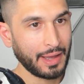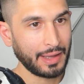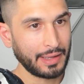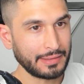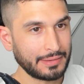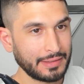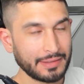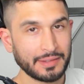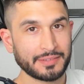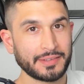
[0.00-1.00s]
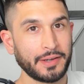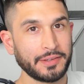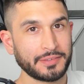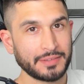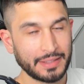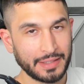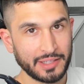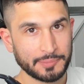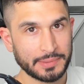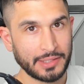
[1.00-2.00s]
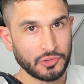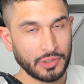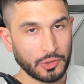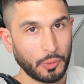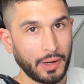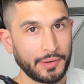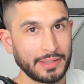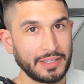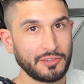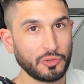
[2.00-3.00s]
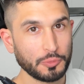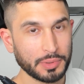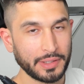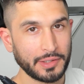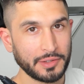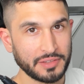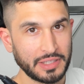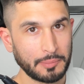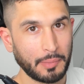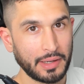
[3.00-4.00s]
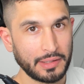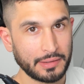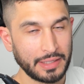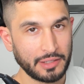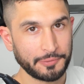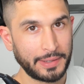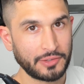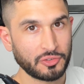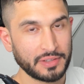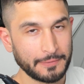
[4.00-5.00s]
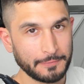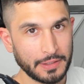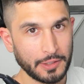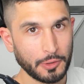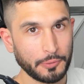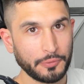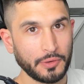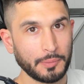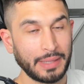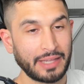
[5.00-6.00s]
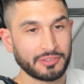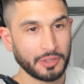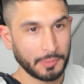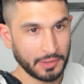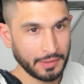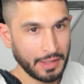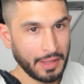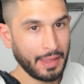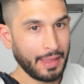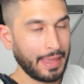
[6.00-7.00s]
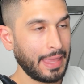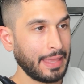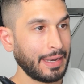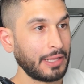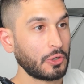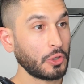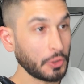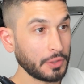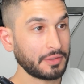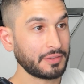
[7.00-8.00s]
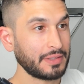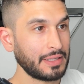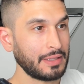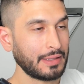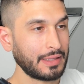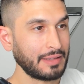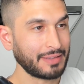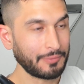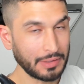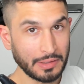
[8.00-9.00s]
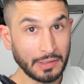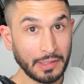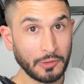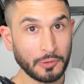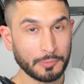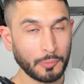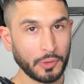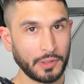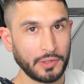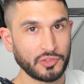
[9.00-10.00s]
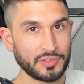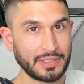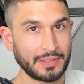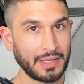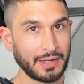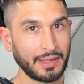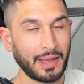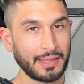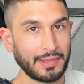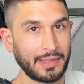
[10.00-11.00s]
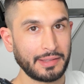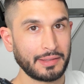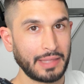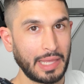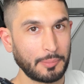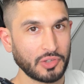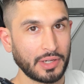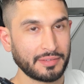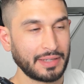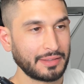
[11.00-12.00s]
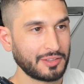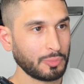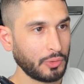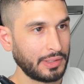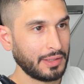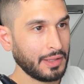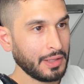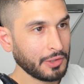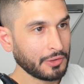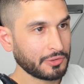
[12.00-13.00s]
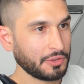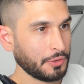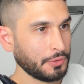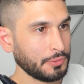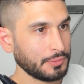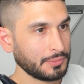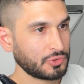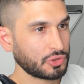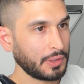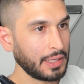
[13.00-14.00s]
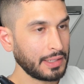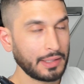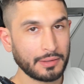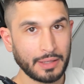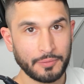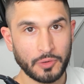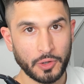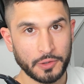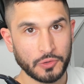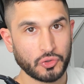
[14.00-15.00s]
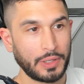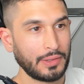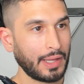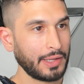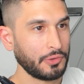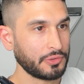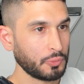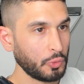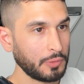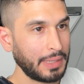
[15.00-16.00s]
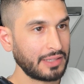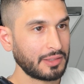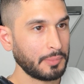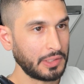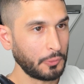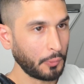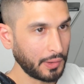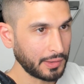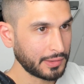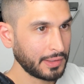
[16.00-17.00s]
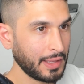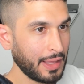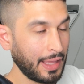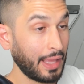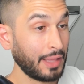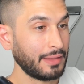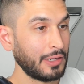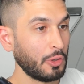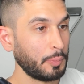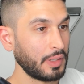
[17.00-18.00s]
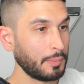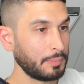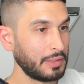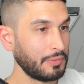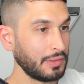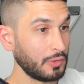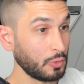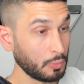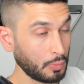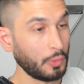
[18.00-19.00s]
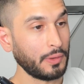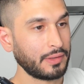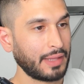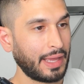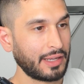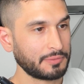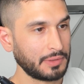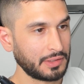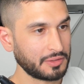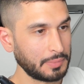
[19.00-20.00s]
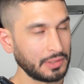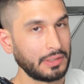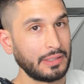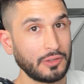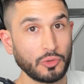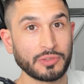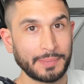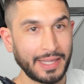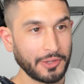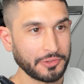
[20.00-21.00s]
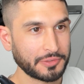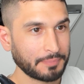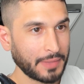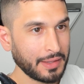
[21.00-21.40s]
I did discuss the Kings potentially acquiring these two players in my Kings free agency video from last summer, and I could see the Kings having a little more urgency to get a guy like Cam Johnson at this point. So trading Kevin Huerter and Trey Lyles would make the money work, and they'd open up even a little more tax flexibility to do something else.